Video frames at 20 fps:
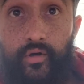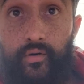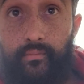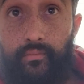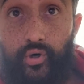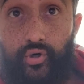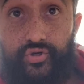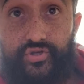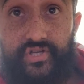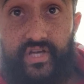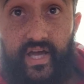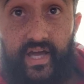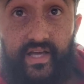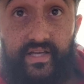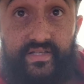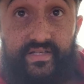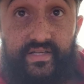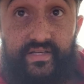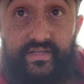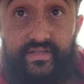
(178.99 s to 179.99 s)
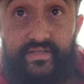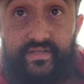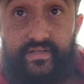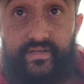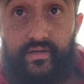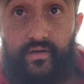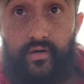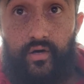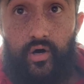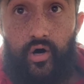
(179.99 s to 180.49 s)
Most
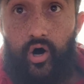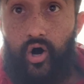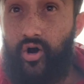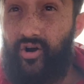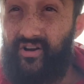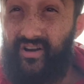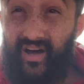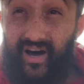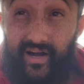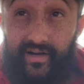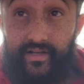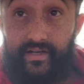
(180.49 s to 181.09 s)
cases are not